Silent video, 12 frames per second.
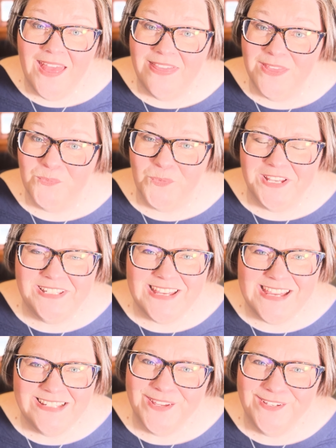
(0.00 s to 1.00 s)
And then one
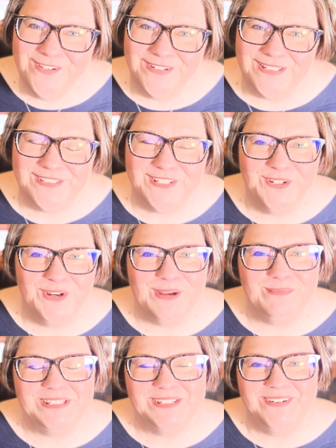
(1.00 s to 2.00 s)
day, your
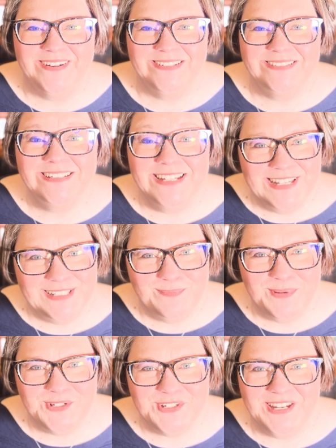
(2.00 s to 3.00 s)
Instagram is gone. It's
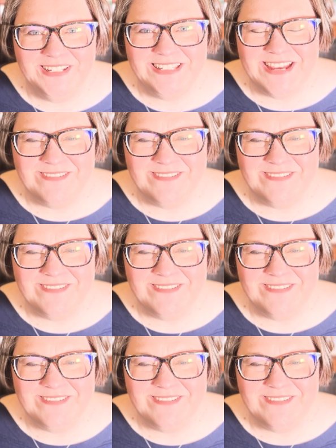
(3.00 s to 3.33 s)
been shut down.